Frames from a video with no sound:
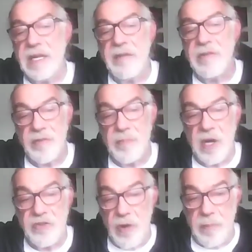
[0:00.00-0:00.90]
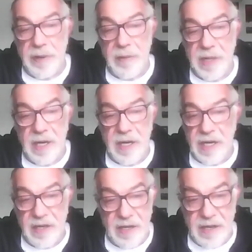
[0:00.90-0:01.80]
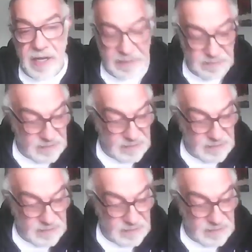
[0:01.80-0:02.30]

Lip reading: they didn't give us much hope in the beginning, did they?